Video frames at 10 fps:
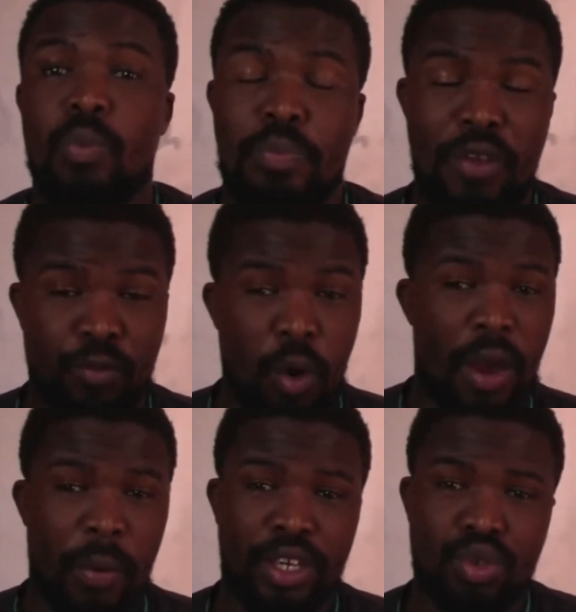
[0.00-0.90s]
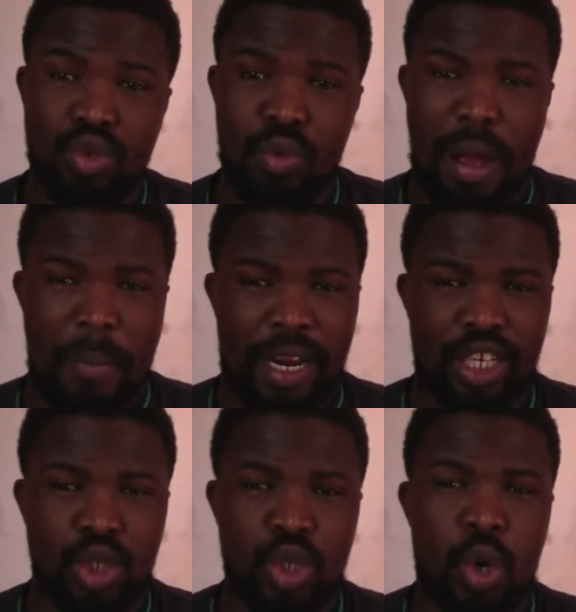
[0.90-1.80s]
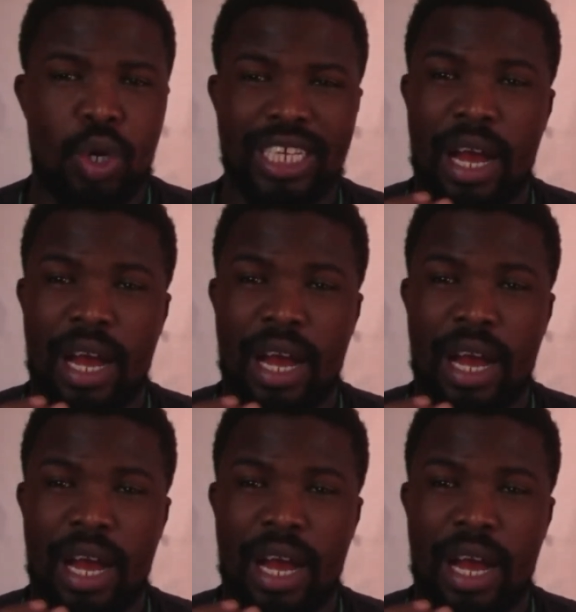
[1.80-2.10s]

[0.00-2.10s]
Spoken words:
before I went to do my parachute course,